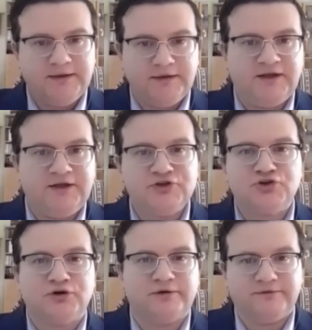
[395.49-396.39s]
the
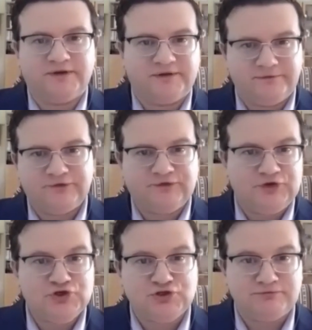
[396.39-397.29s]
nature of the
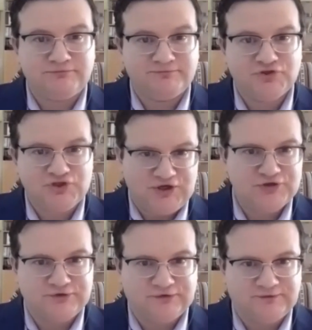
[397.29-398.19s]
conversation
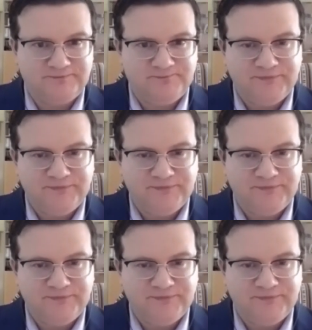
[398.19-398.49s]
changes.